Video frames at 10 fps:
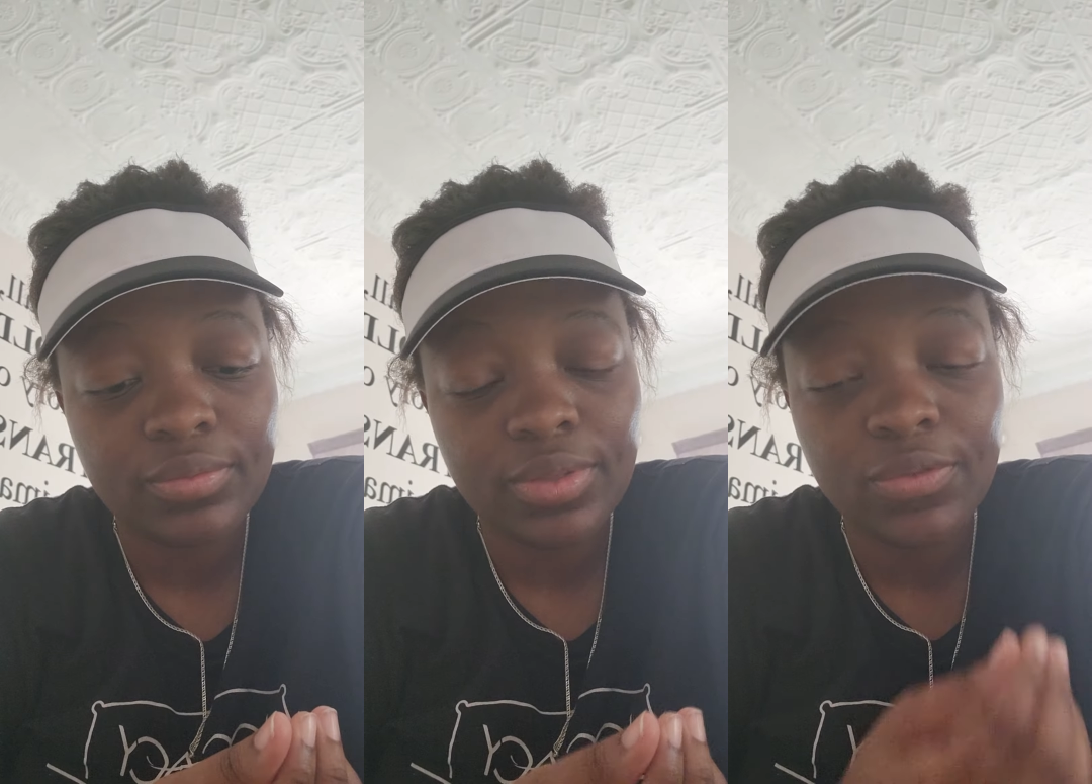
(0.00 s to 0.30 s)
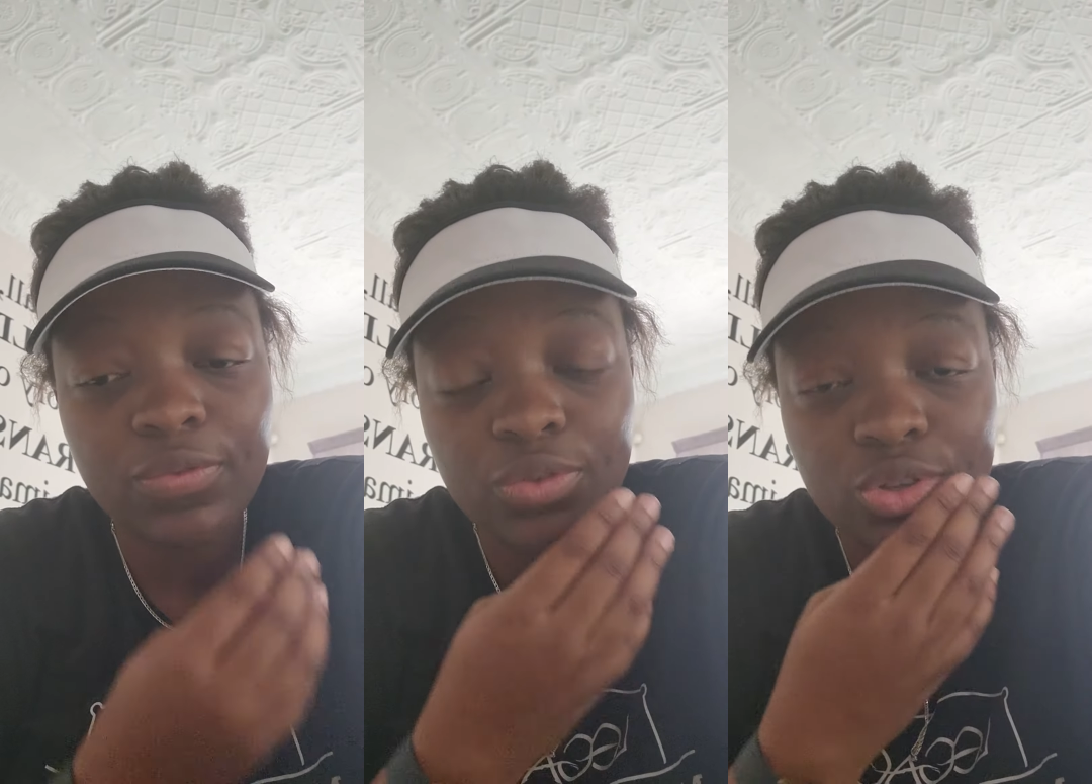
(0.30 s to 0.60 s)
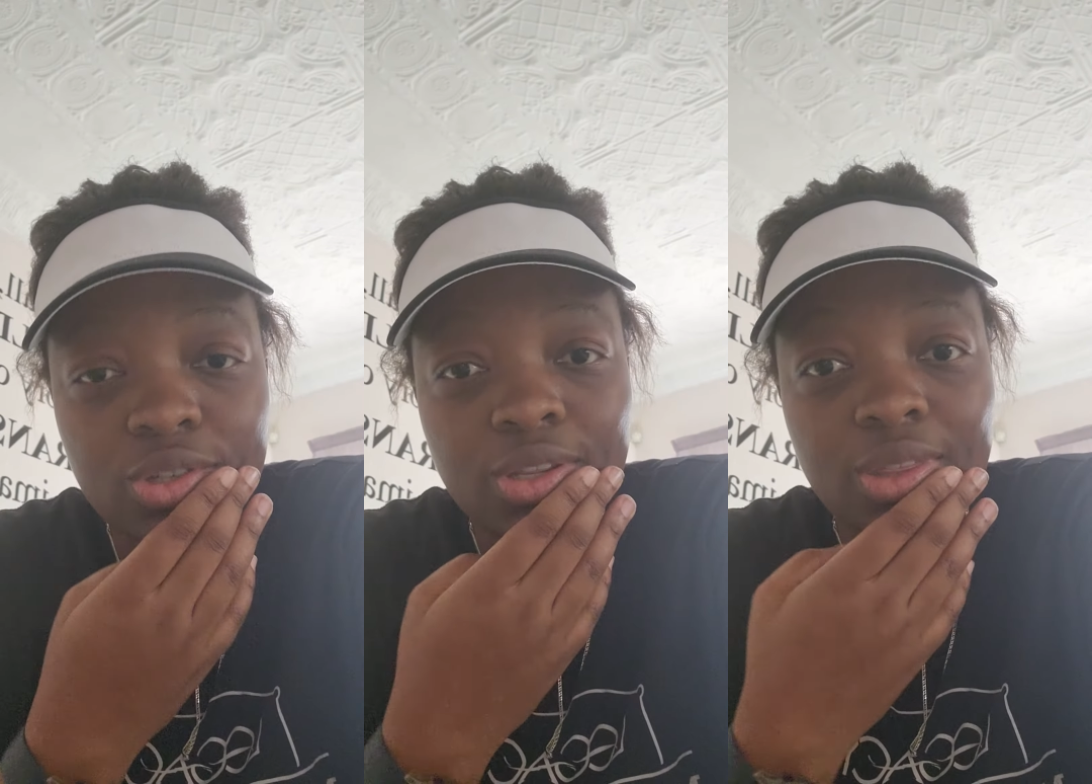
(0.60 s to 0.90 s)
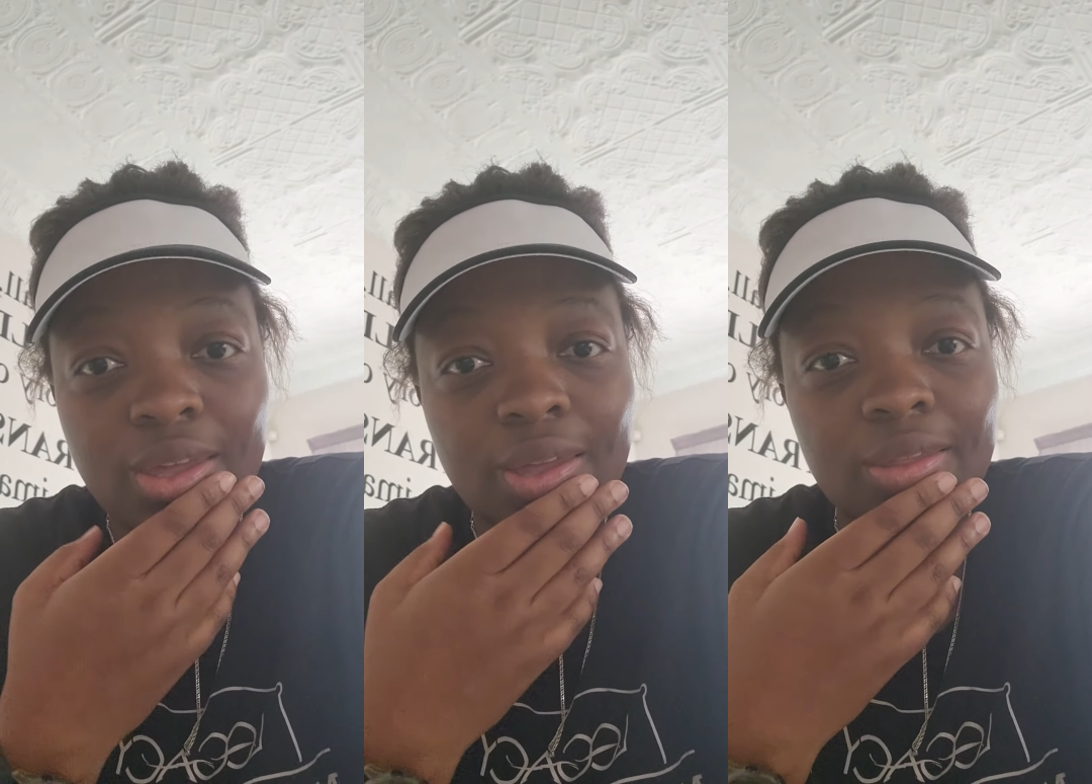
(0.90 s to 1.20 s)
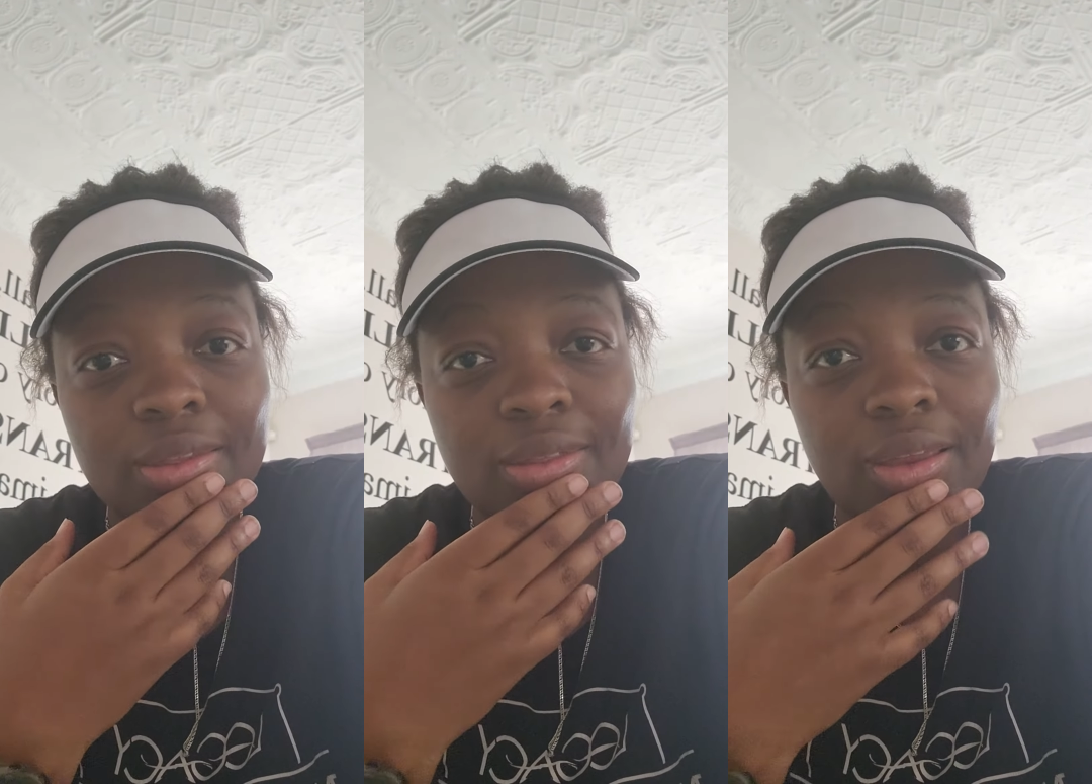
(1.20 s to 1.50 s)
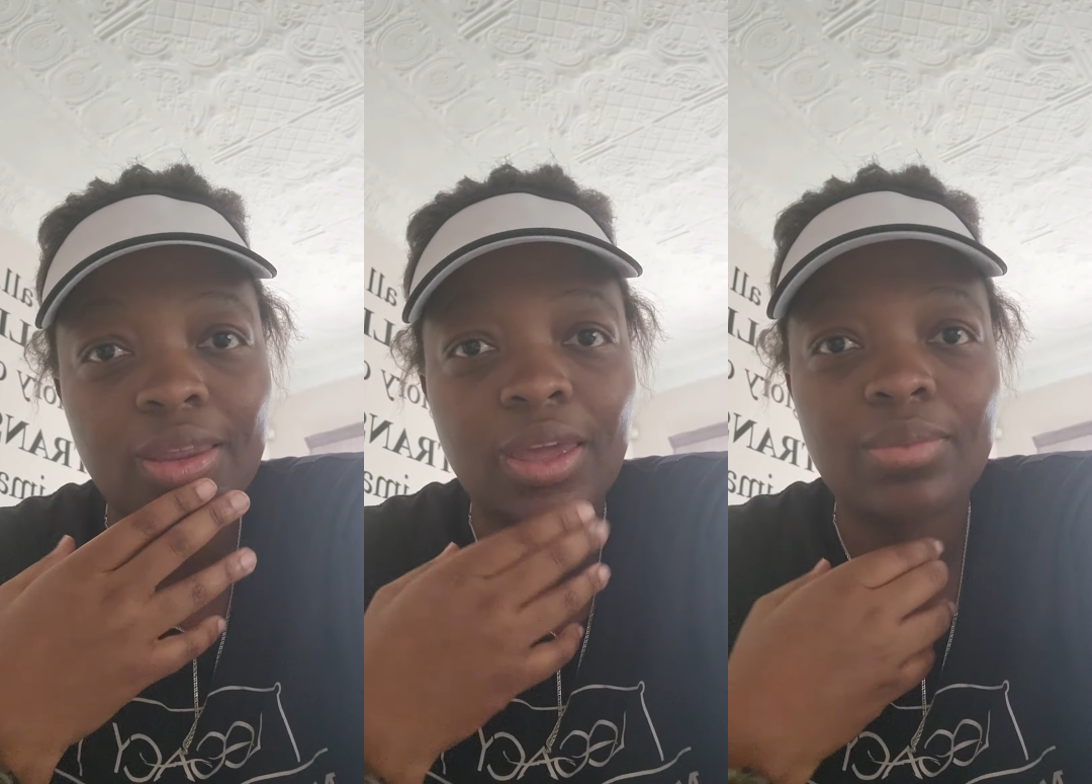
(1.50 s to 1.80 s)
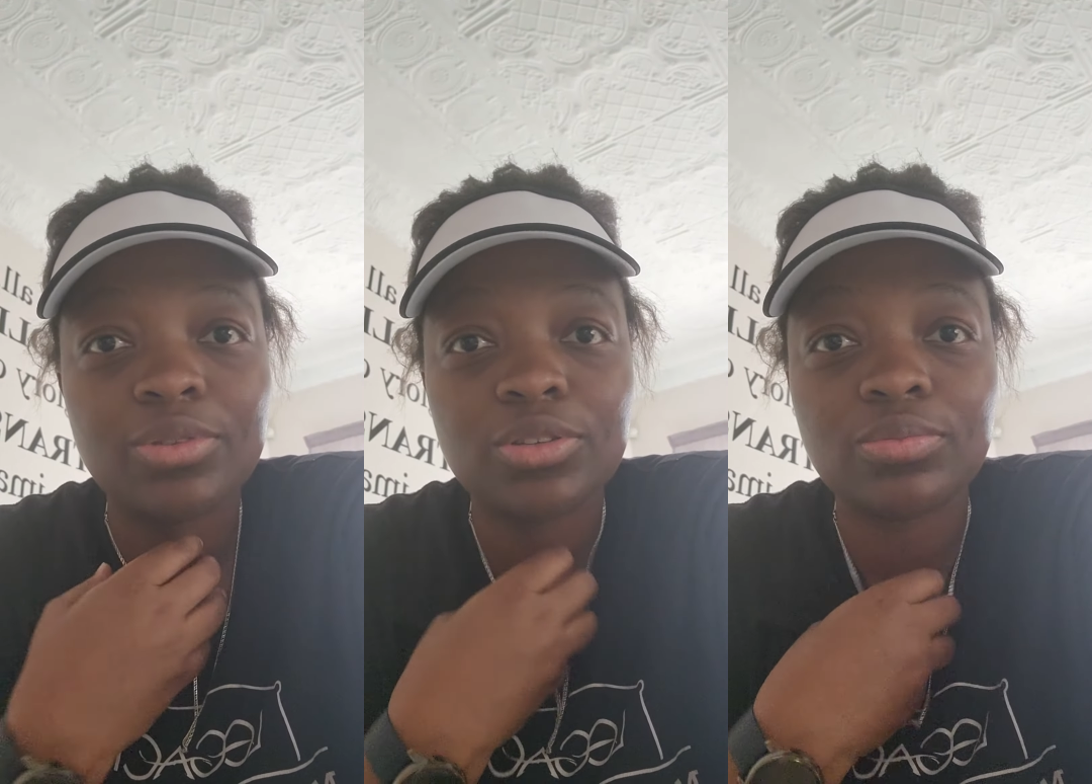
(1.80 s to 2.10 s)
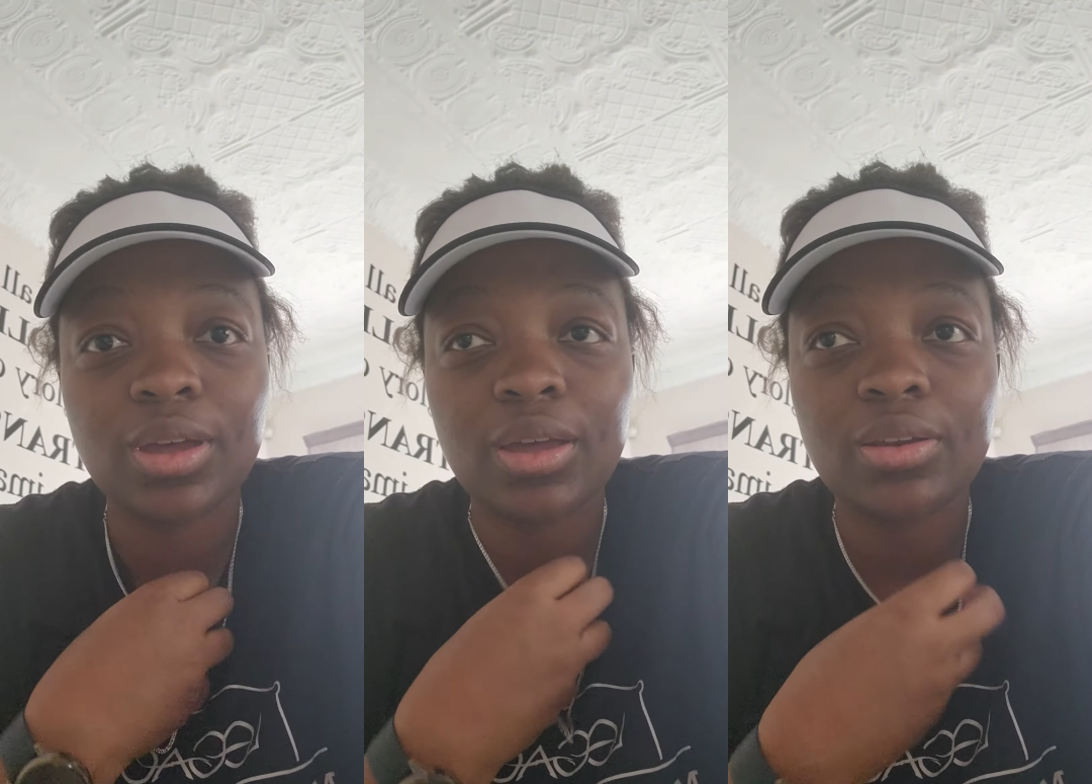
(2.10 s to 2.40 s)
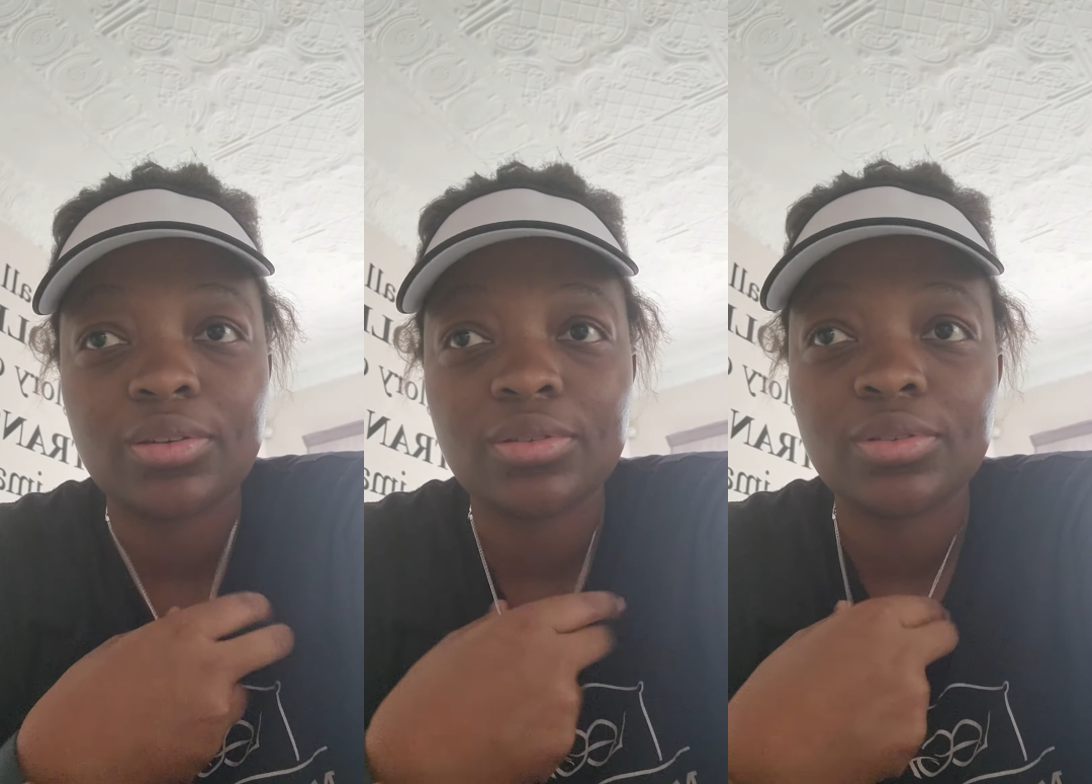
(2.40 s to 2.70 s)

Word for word: the first thing that came to man